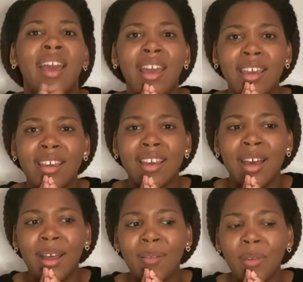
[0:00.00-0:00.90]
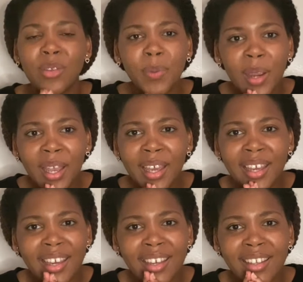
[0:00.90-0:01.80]
hey, I was
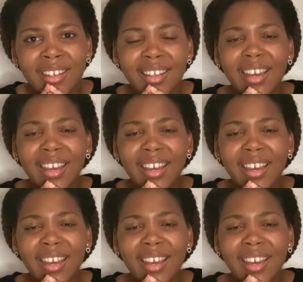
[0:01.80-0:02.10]
praying, and